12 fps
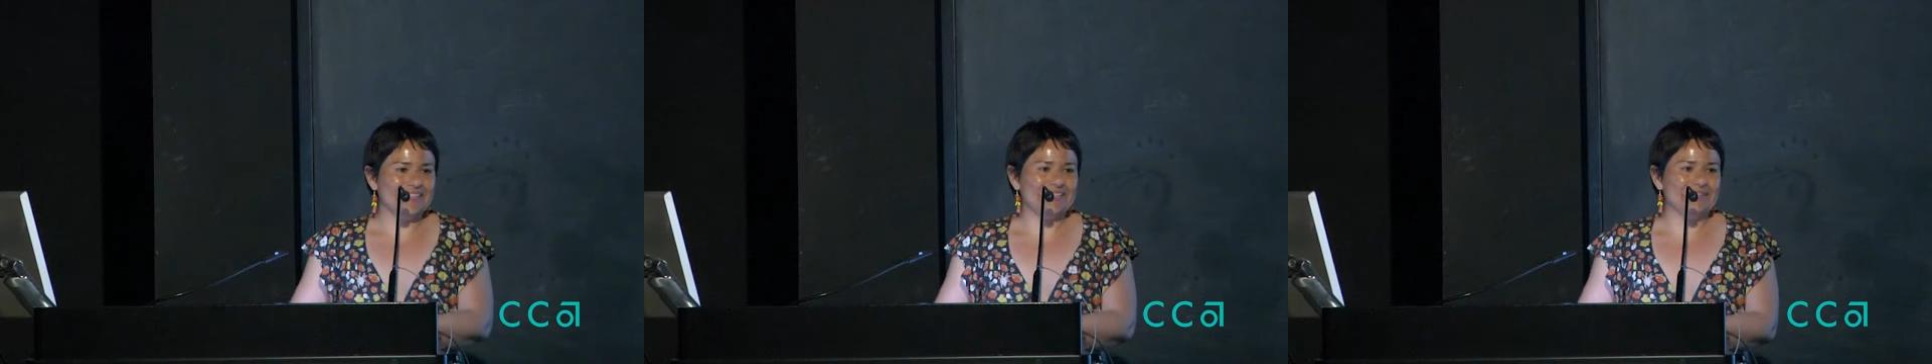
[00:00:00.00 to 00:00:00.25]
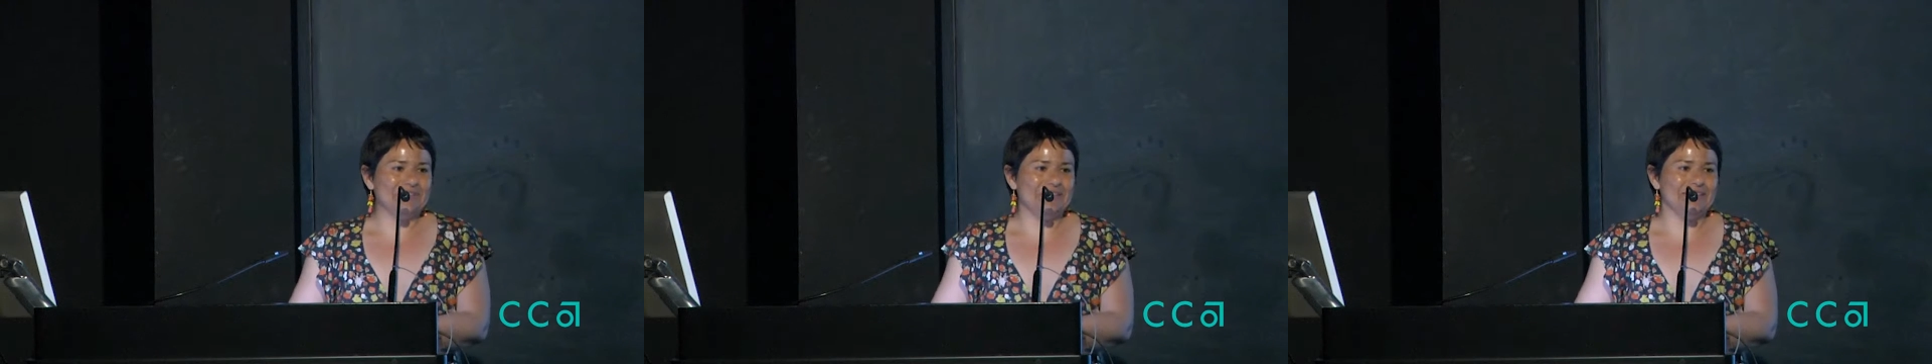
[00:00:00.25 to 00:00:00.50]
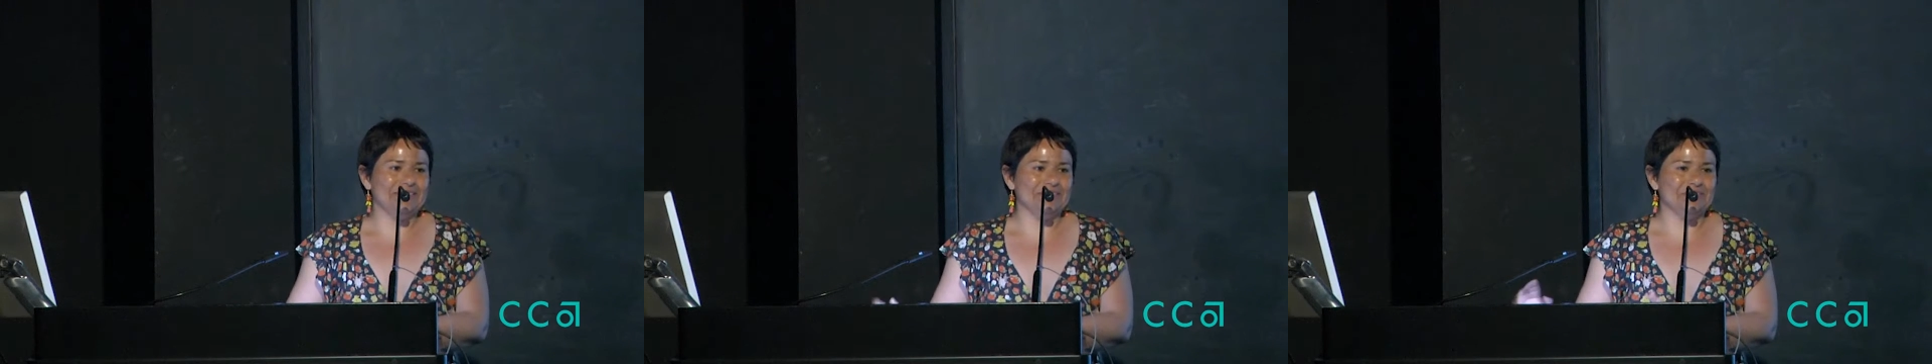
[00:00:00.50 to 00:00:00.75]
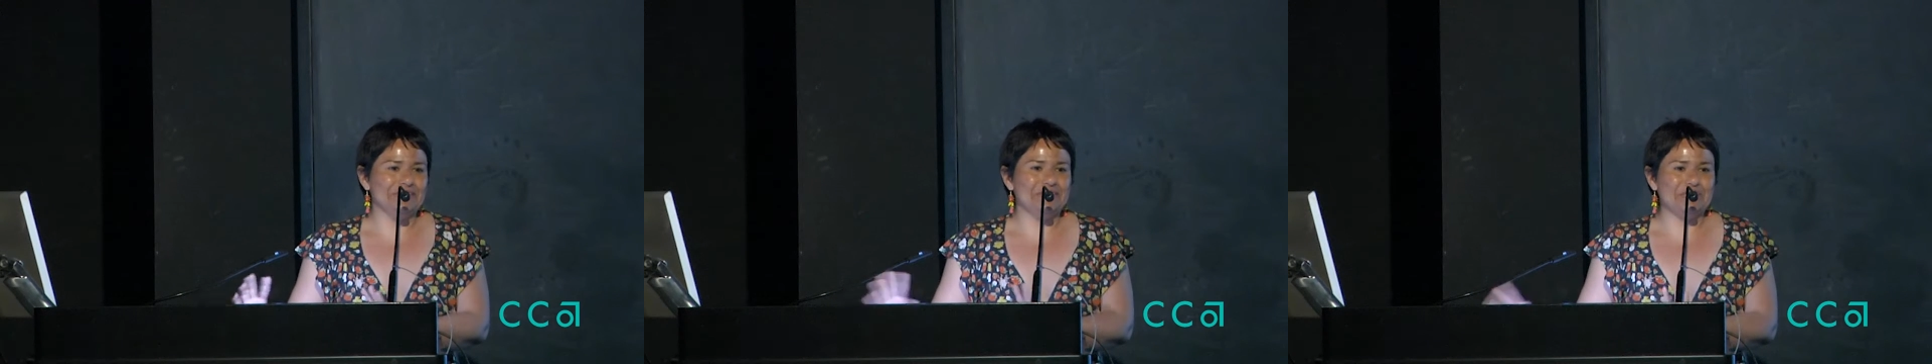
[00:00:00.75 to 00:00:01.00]
um, you guys
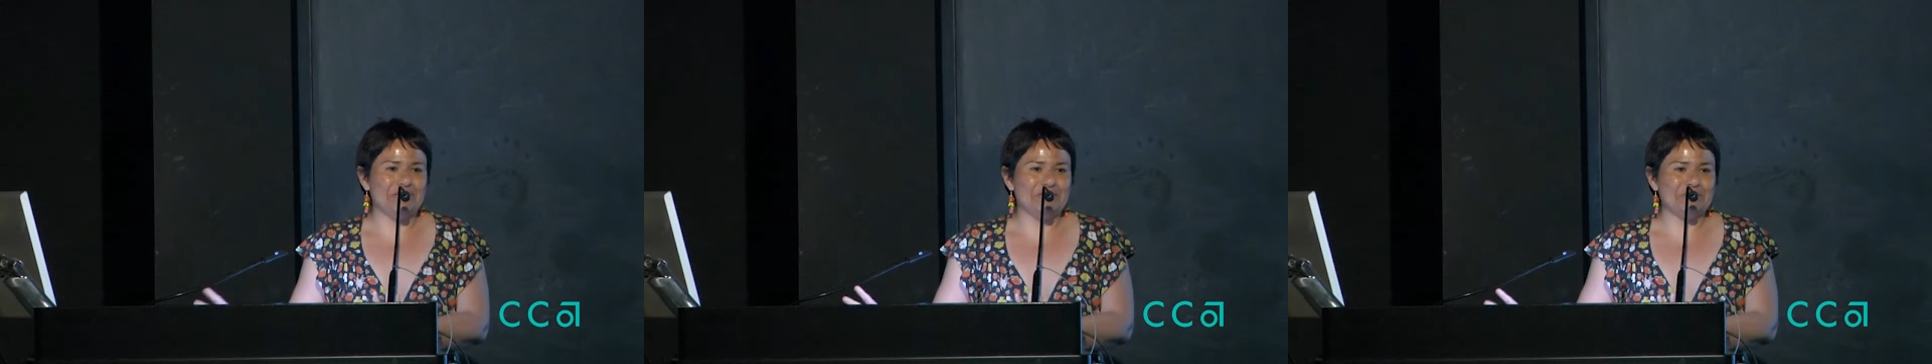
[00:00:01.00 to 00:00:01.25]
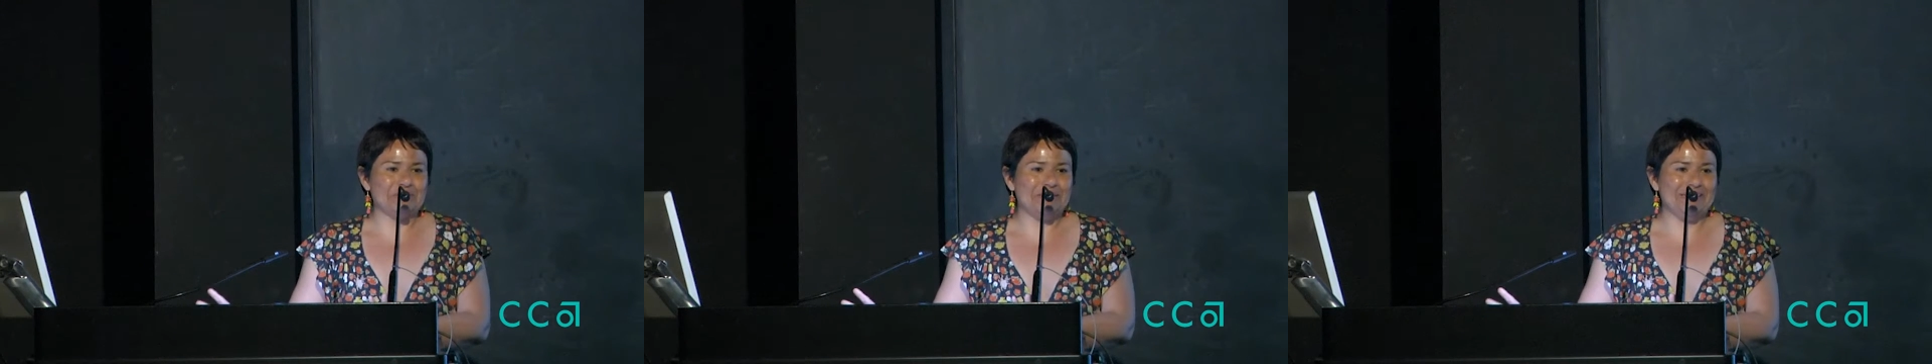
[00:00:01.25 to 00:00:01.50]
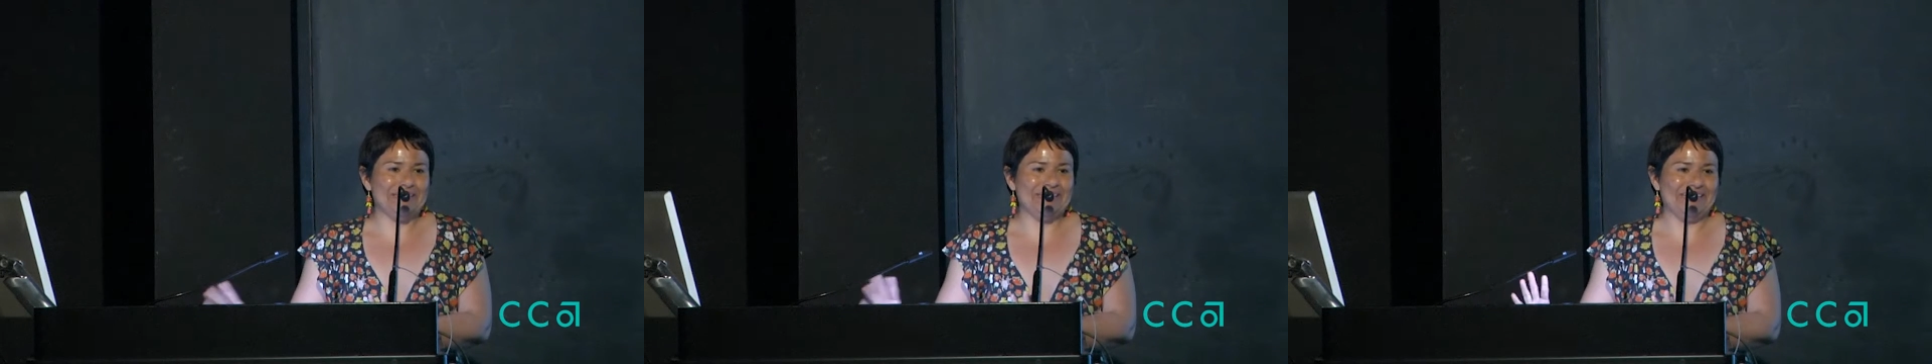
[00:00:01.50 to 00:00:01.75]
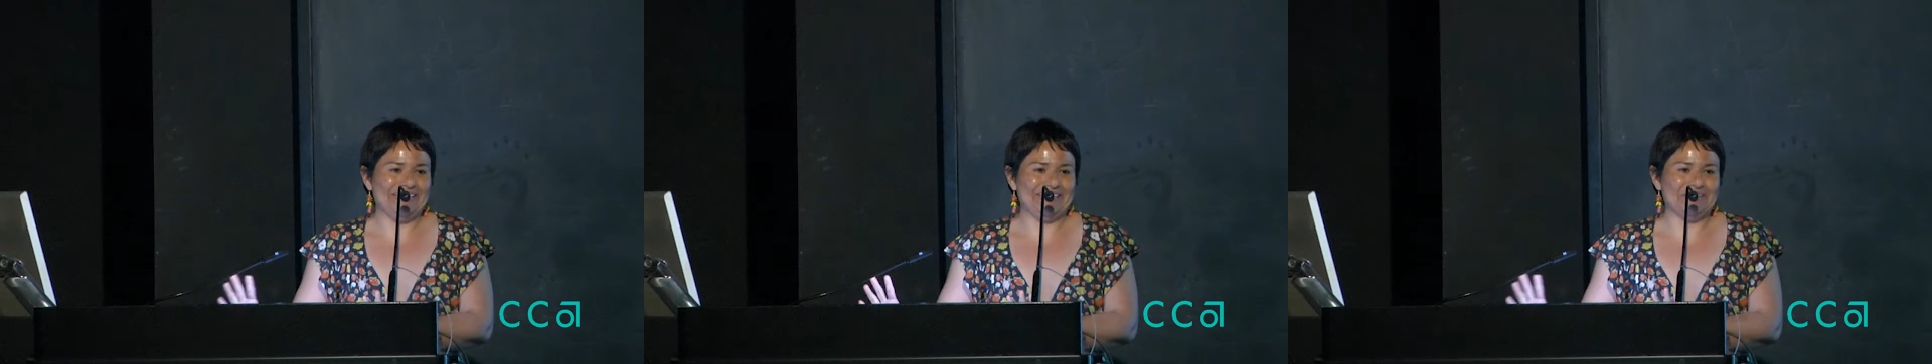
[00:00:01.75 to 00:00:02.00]
really changed me,
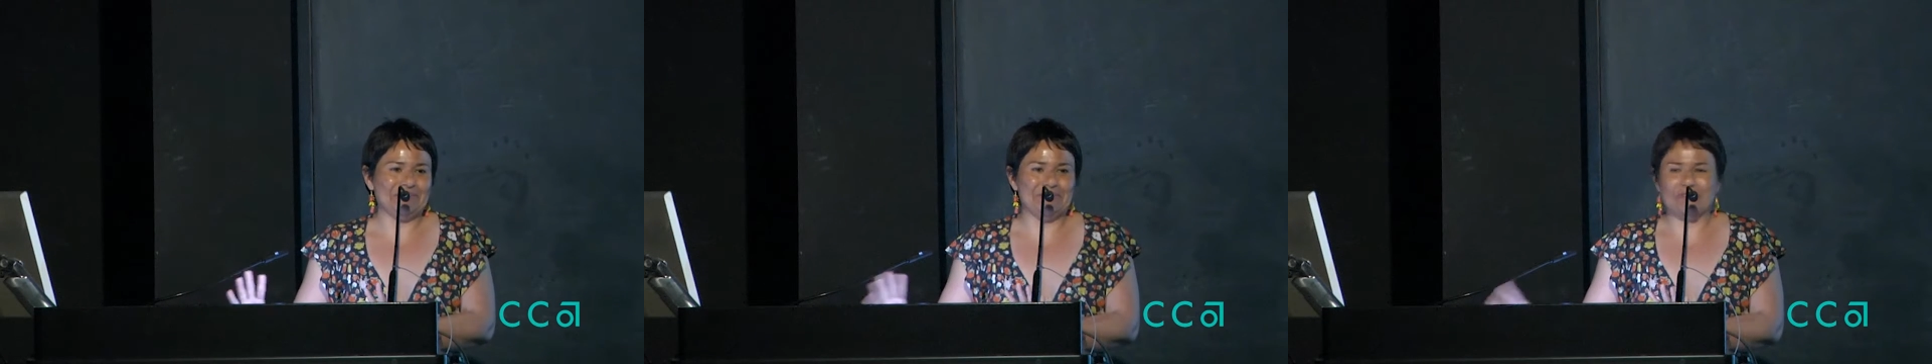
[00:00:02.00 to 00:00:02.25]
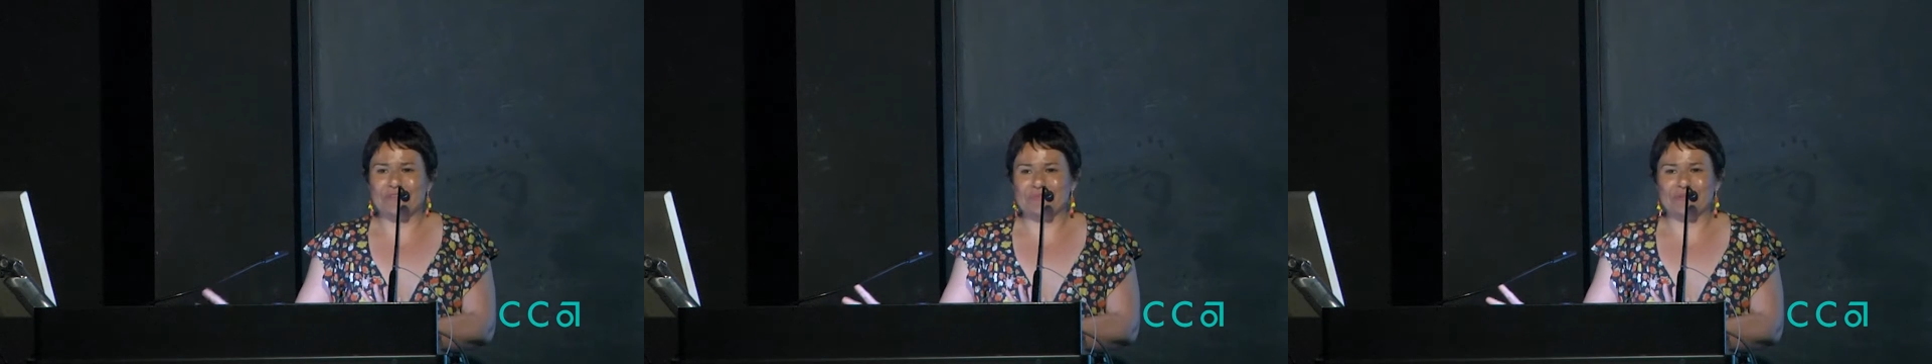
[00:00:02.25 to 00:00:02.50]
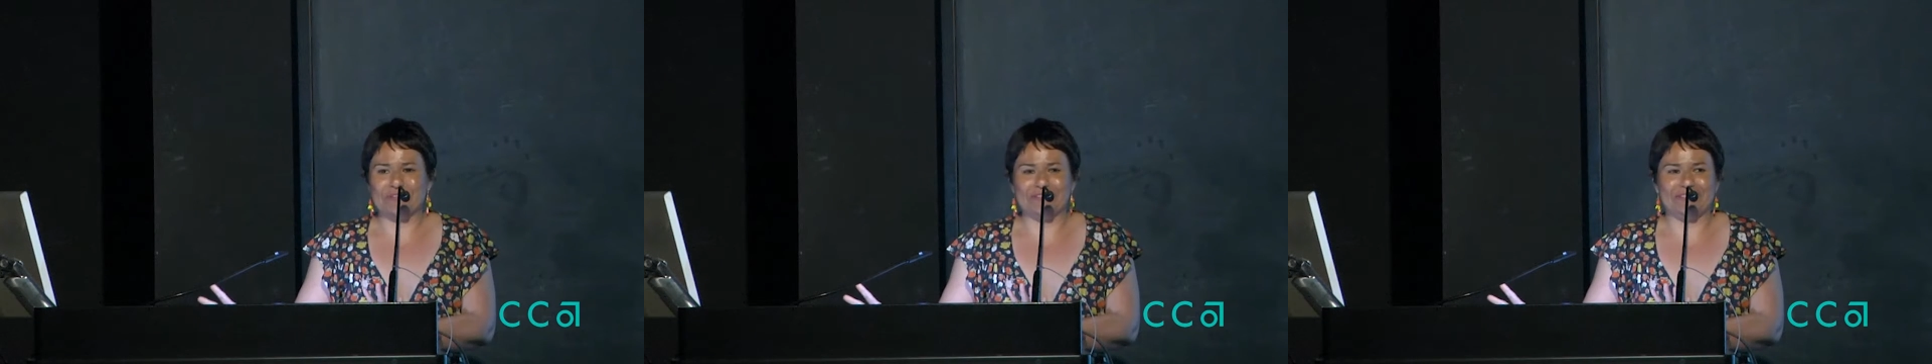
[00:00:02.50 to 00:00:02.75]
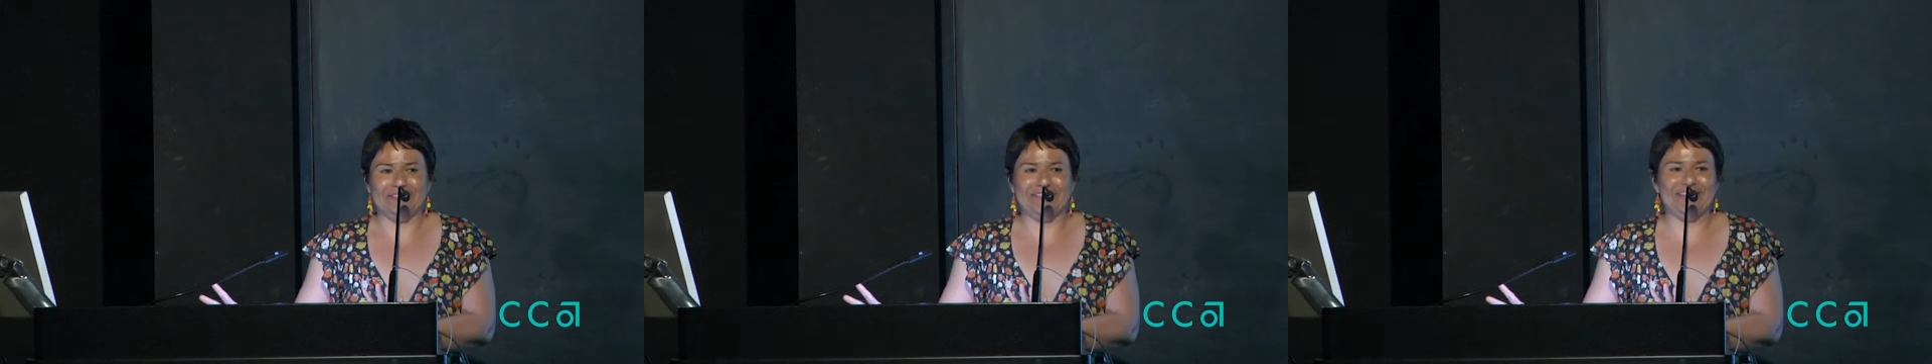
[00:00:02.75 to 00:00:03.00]
and I'm a different
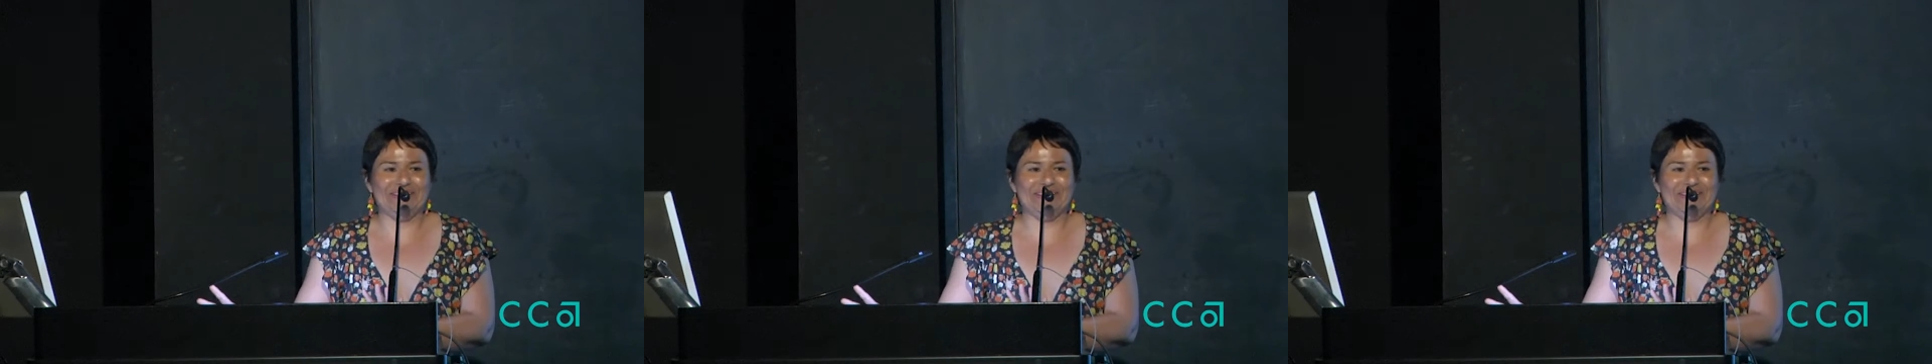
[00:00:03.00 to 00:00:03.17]
person